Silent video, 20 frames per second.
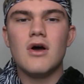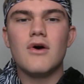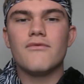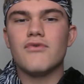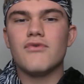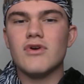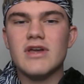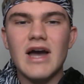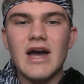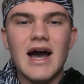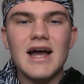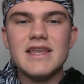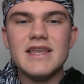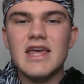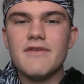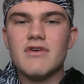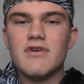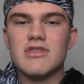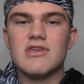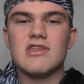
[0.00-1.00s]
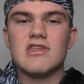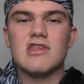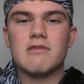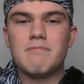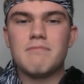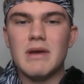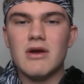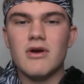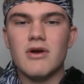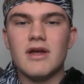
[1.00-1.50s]
for God gave us a
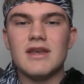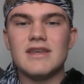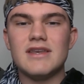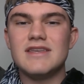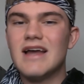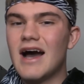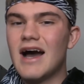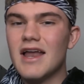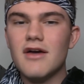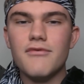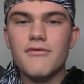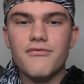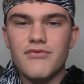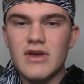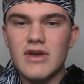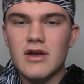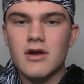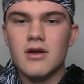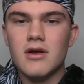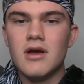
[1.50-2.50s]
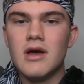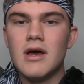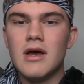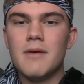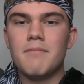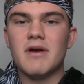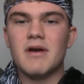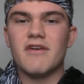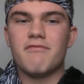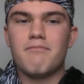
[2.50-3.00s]
spirit not of fear,
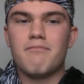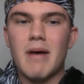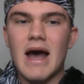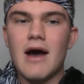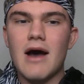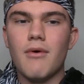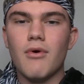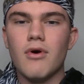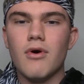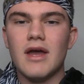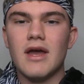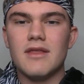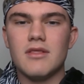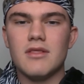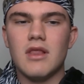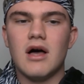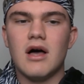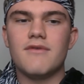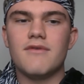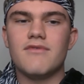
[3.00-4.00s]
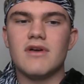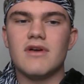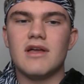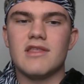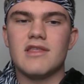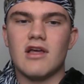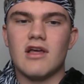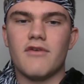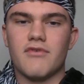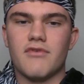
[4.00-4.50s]
but of power and love and
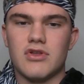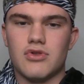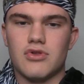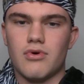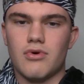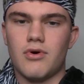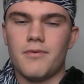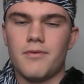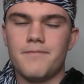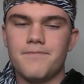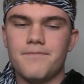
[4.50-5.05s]
self control.